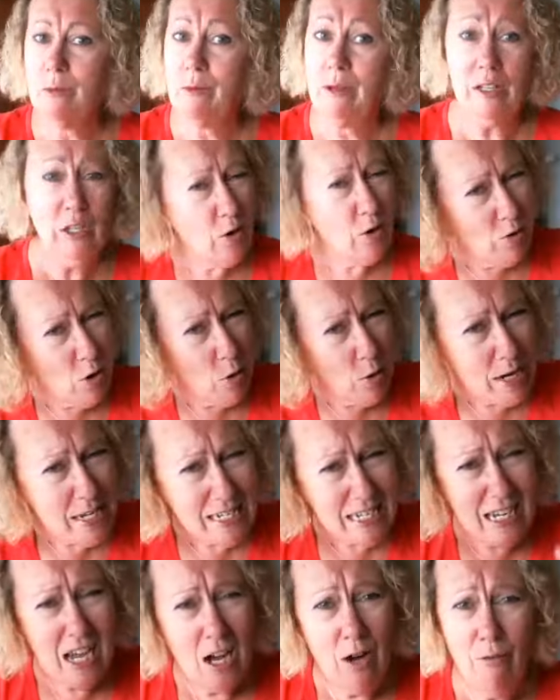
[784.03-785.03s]
I'm like, you have no
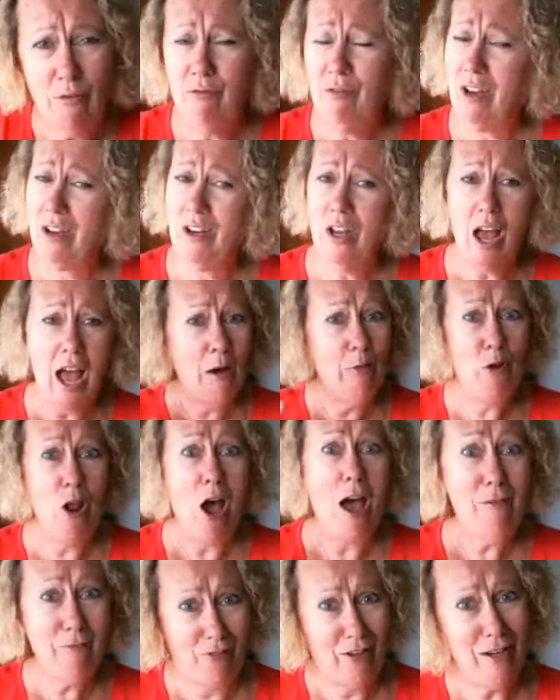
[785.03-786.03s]
idea how
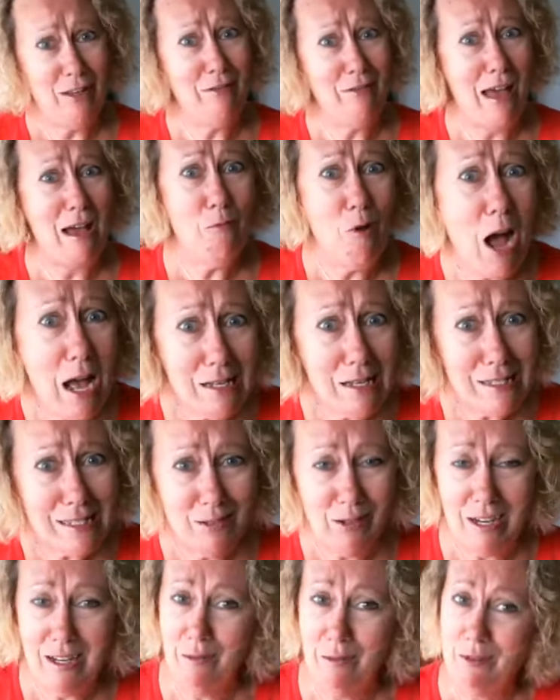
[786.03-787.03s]
not funny that
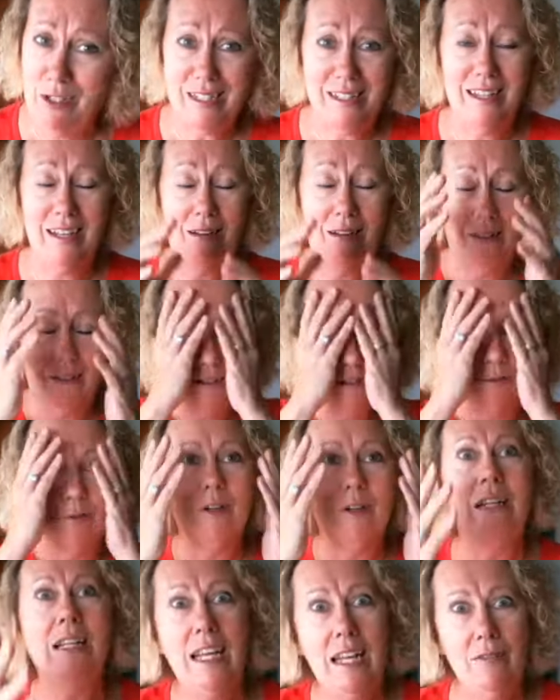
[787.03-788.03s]
was. Right? I'm just like,
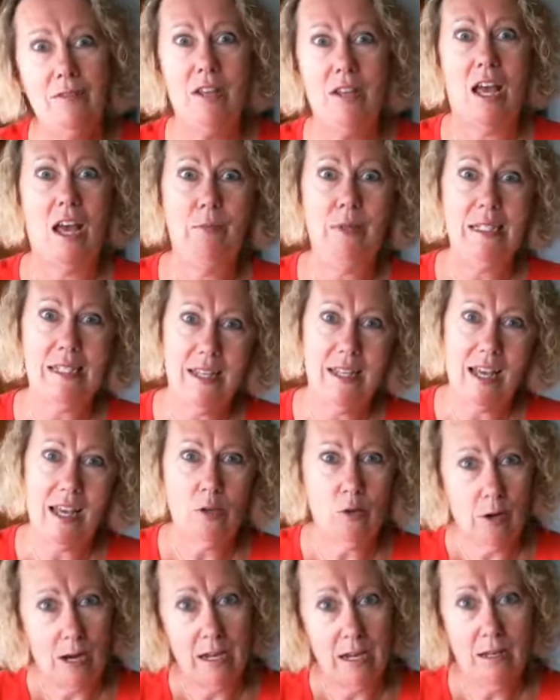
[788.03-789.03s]
relieved, happy,
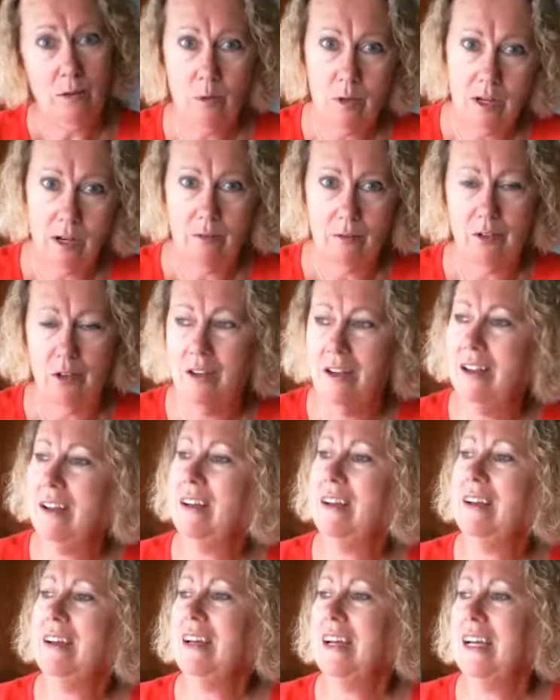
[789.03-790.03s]
sad, cranky, whatever.
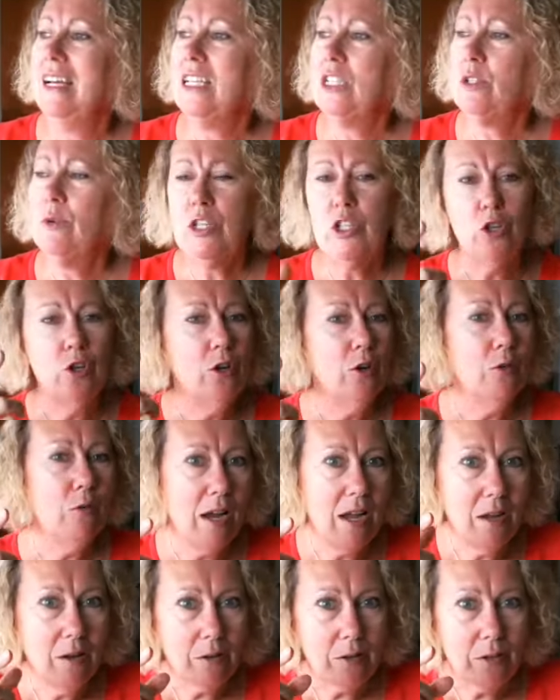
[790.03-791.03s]
So I turn
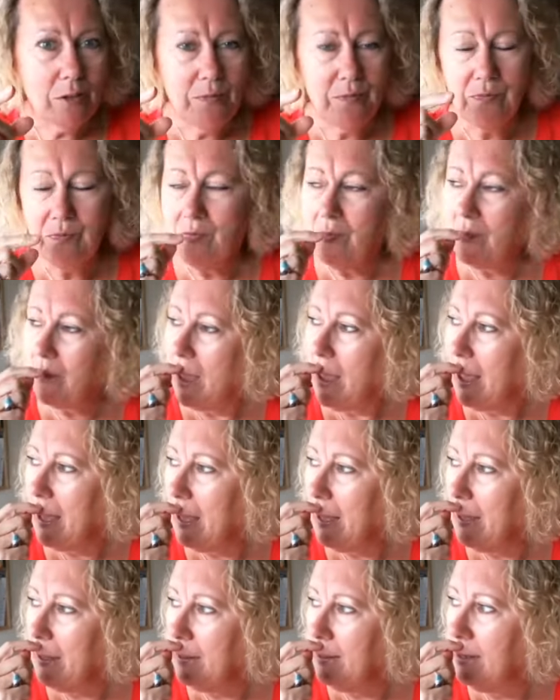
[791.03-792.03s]
around,
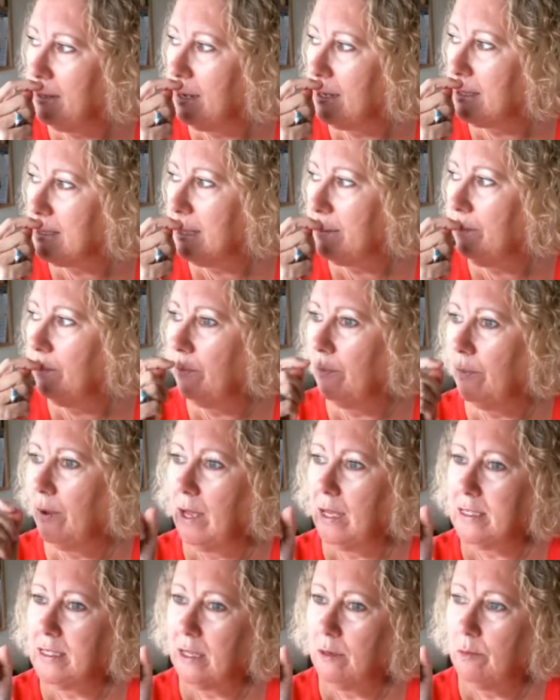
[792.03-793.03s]
and as
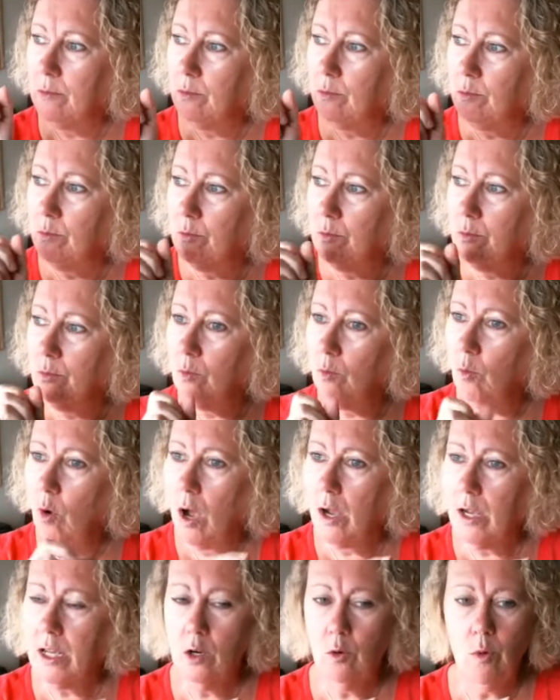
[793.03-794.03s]
I'm
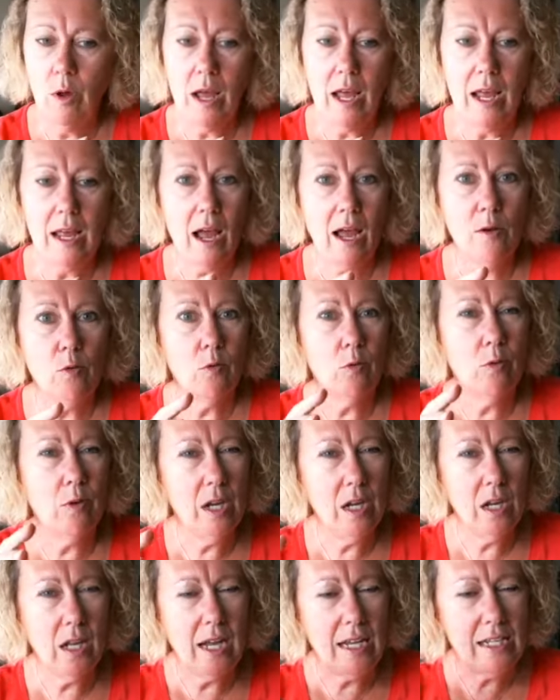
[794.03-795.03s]
walking away, I
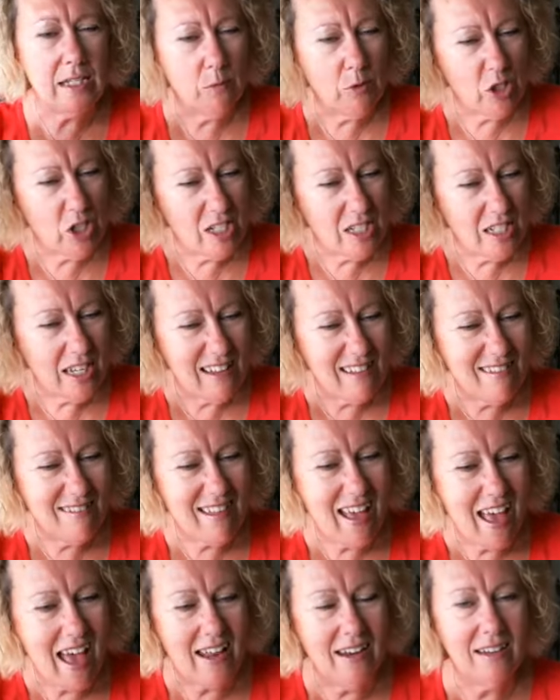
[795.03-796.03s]
realized it was just like
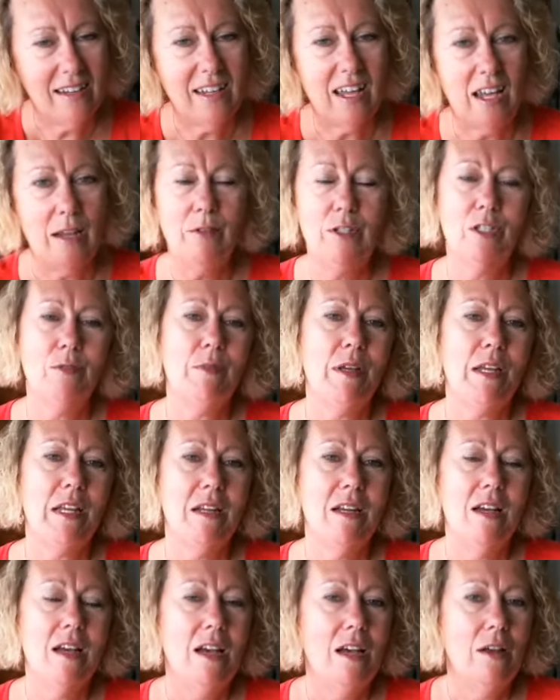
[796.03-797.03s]
that. It came to me.
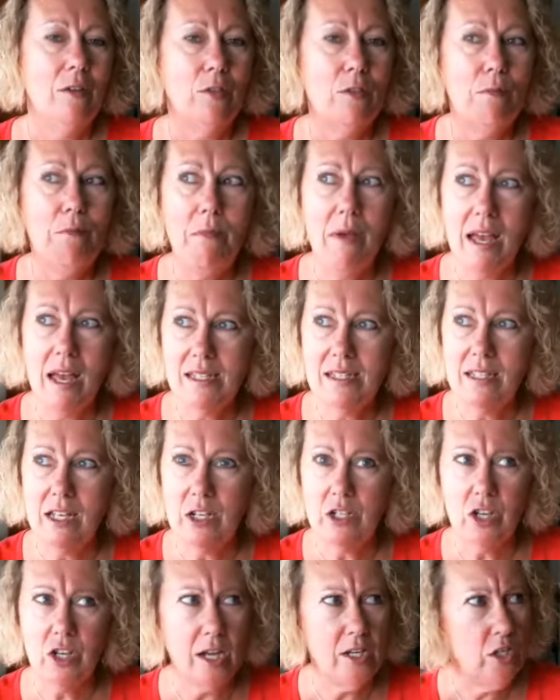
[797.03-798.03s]
The
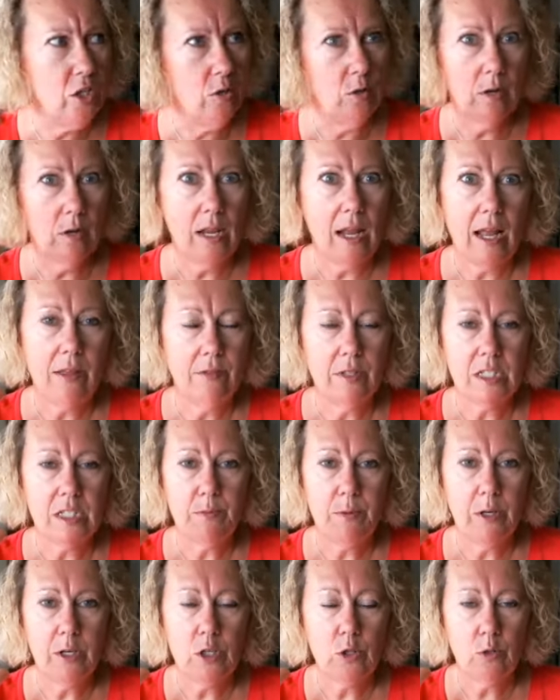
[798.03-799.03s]
message, I knew I'd had this
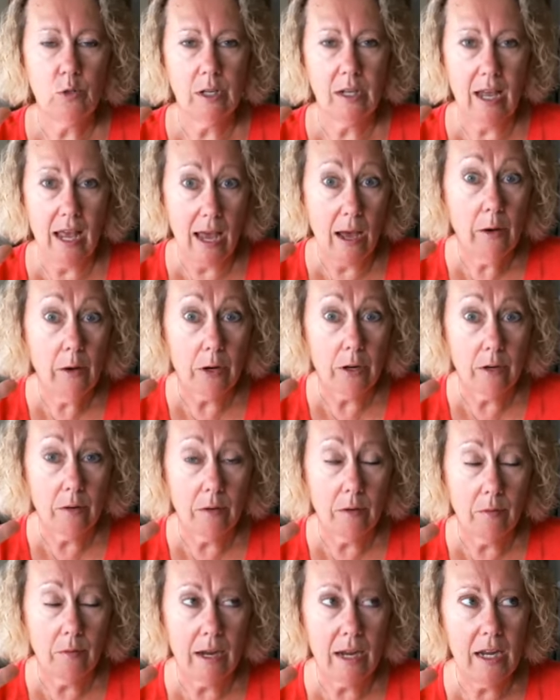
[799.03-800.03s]
spiritual
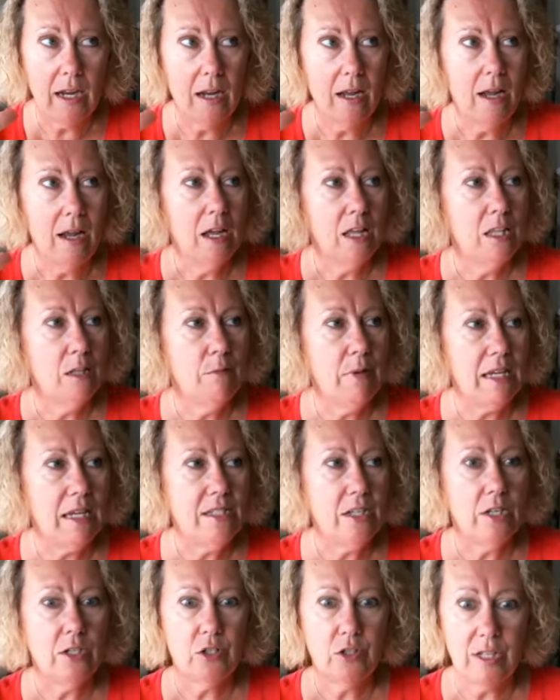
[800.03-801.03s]
encounter, right? And the
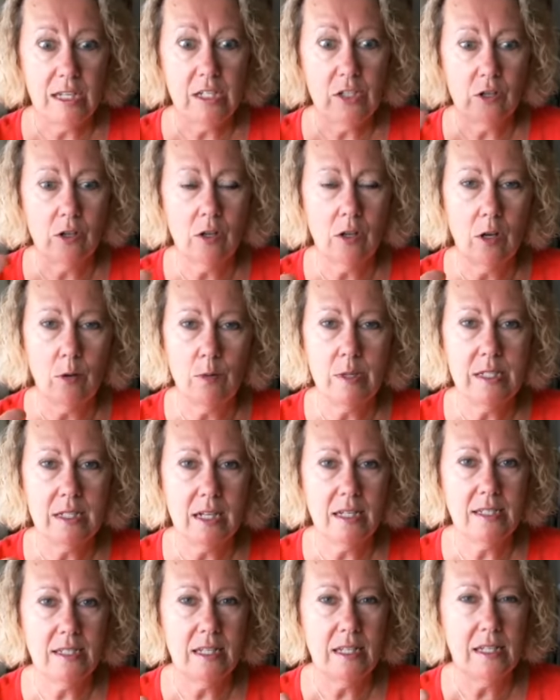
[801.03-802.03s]
message, things are not always
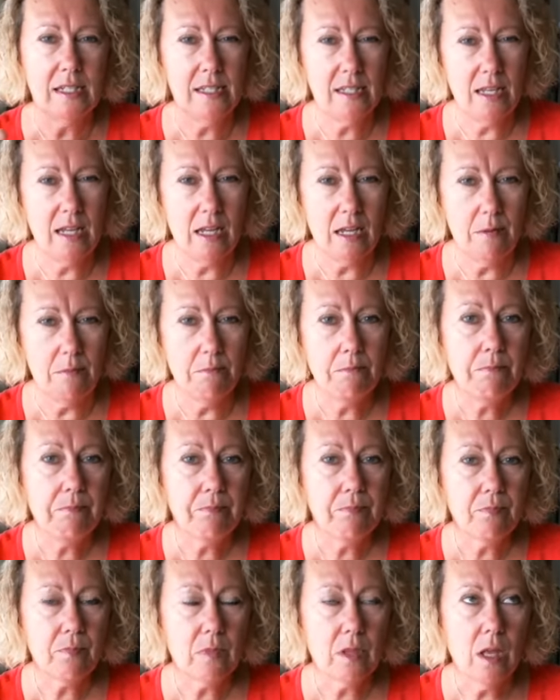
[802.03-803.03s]
as they seem,
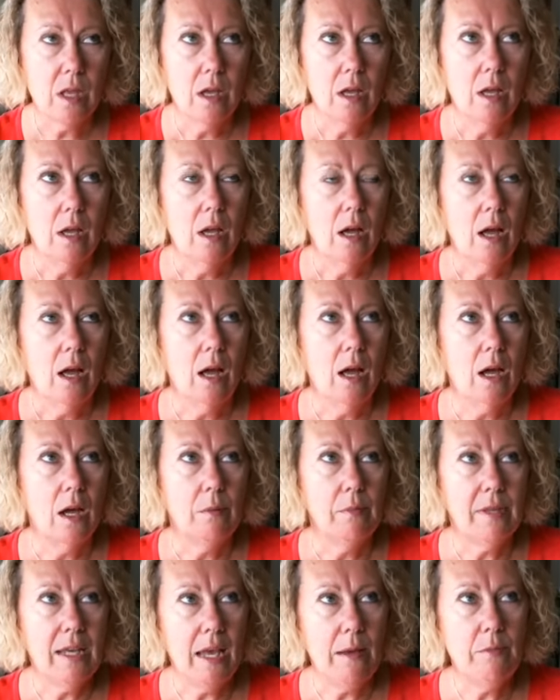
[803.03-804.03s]

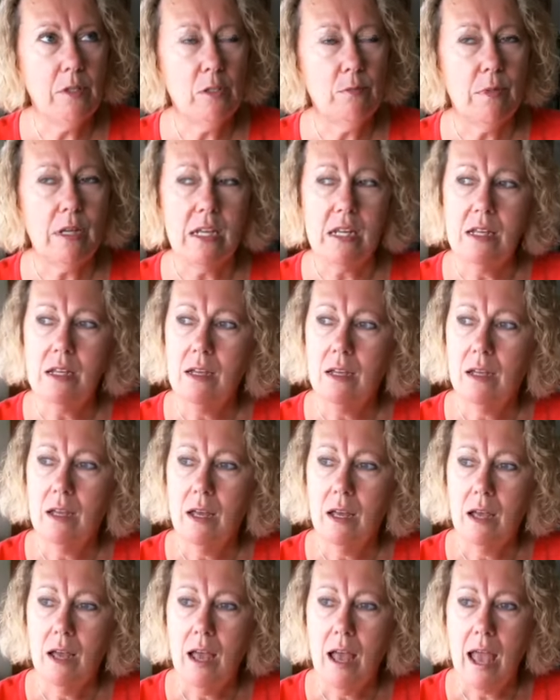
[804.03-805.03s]
came to me.
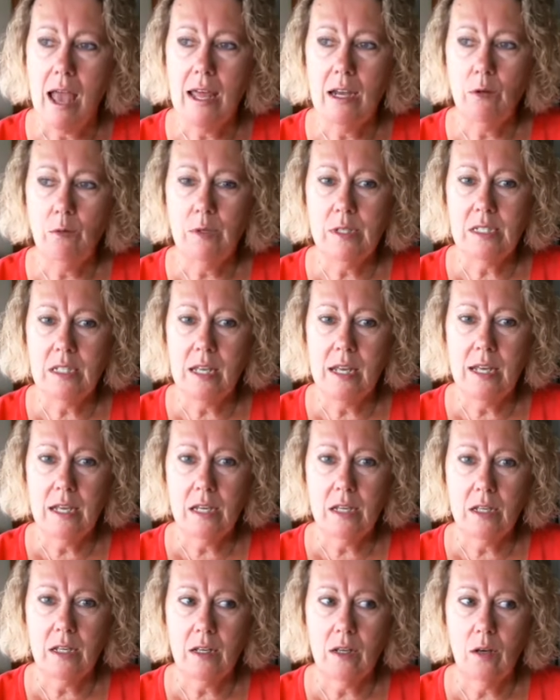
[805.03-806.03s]
And it was
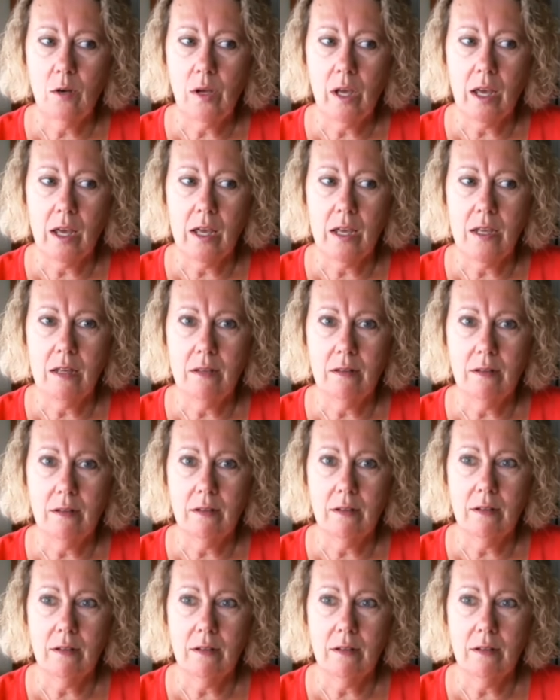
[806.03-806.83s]
like, okay,